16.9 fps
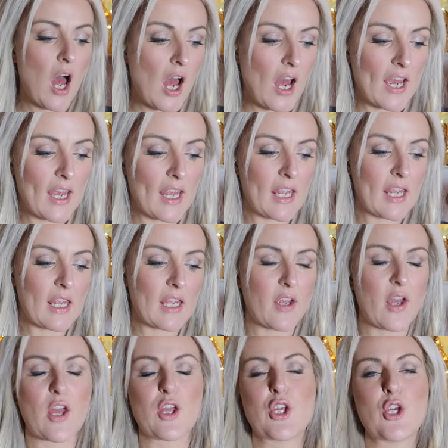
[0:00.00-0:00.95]

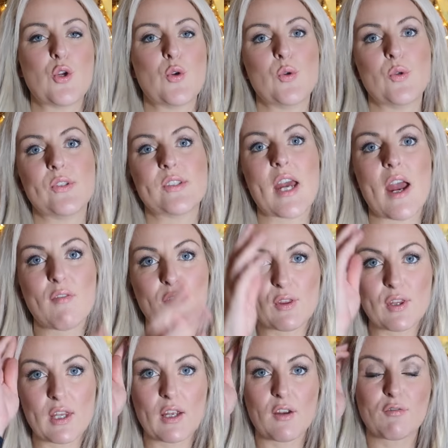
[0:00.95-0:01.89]
I use
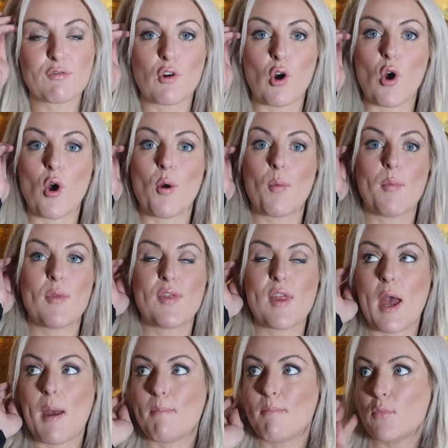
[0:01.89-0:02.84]
everything from
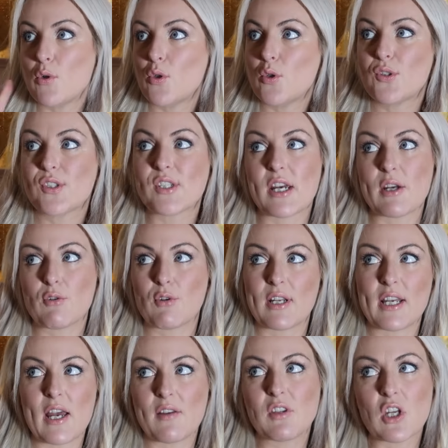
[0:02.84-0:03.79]
their mousse. I
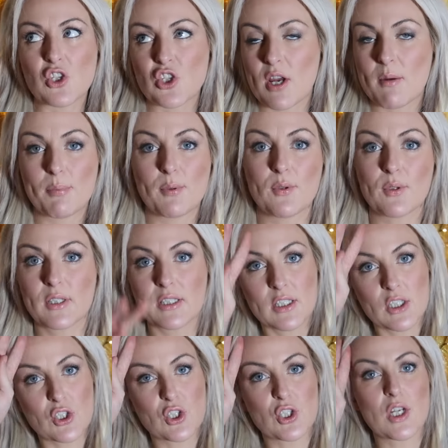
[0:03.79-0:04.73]
already have their shampoo and
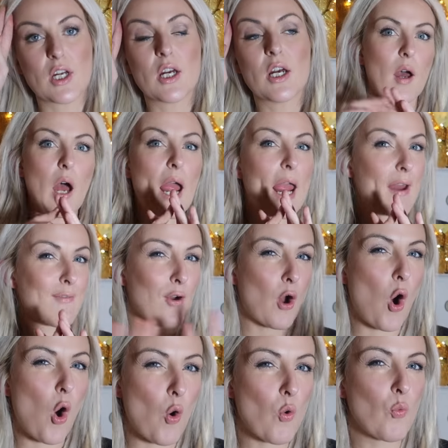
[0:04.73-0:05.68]
conditioner. I have a
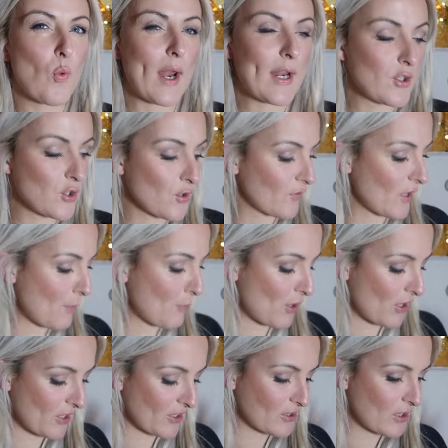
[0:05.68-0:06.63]
whole range of their
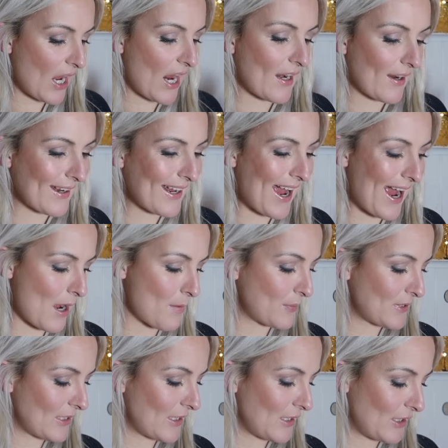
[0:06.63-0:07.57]
products, and I
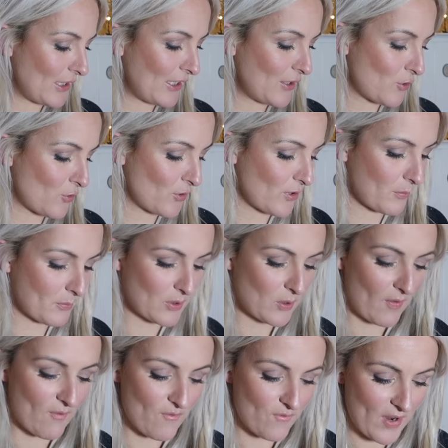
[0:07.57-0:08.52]
absolutely adore them,
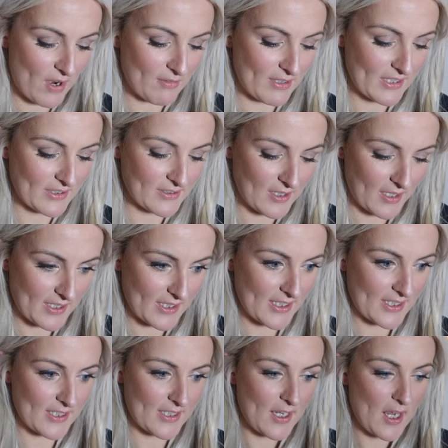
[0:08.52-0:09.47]
so I'm very
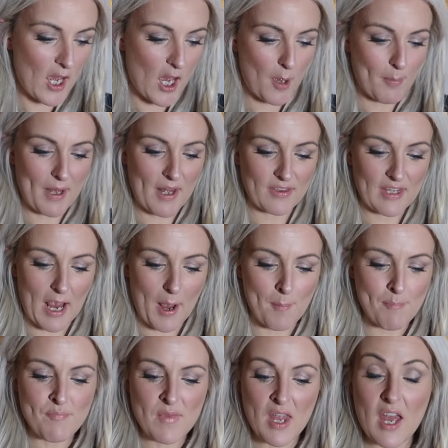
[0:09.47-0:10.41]
excited about that.